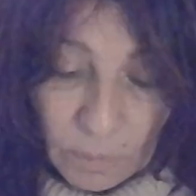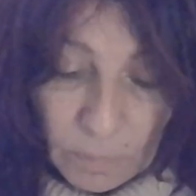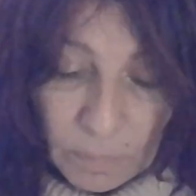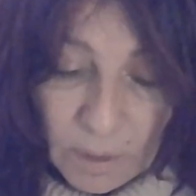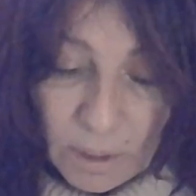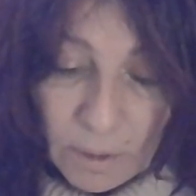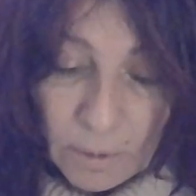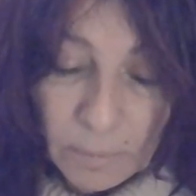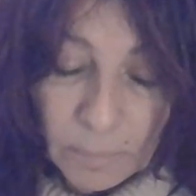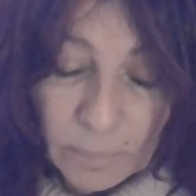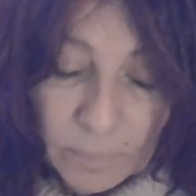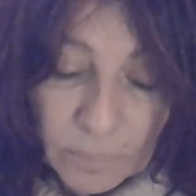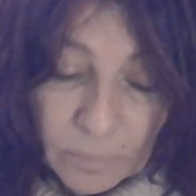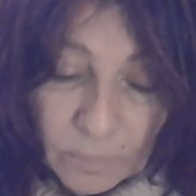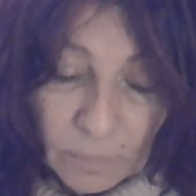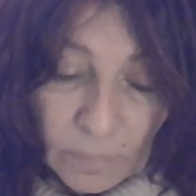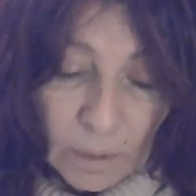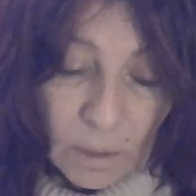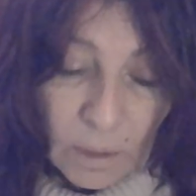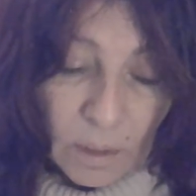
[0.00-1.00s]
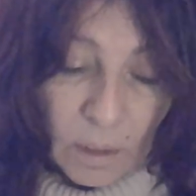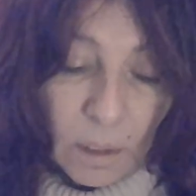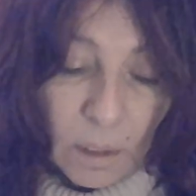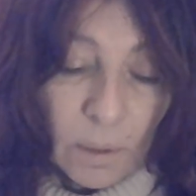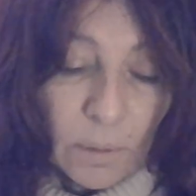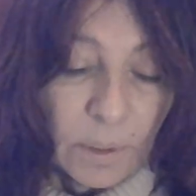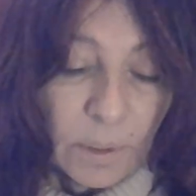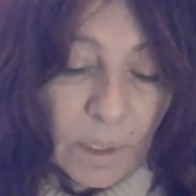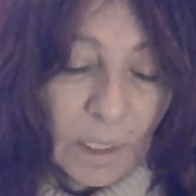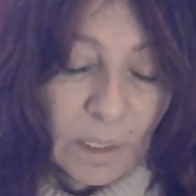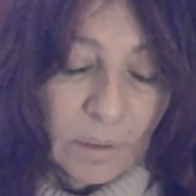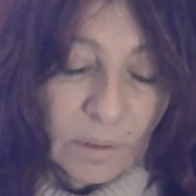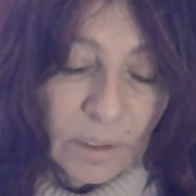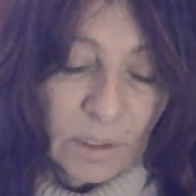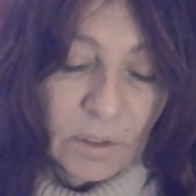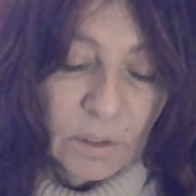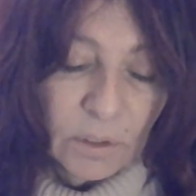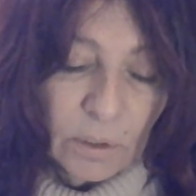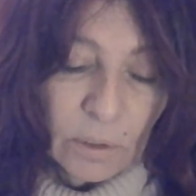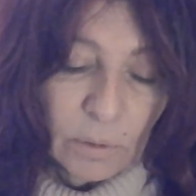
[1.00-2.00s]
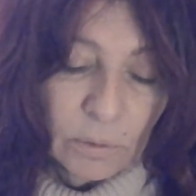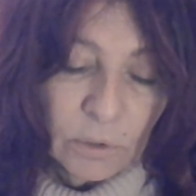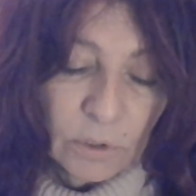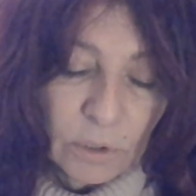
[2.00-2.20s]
from there. Okay, let's go